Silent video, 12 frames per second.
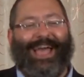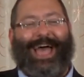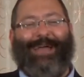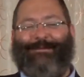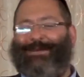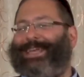
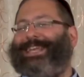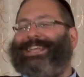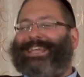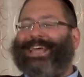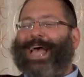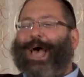I mean,
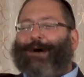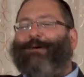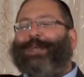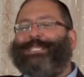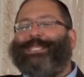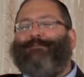
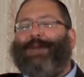what's the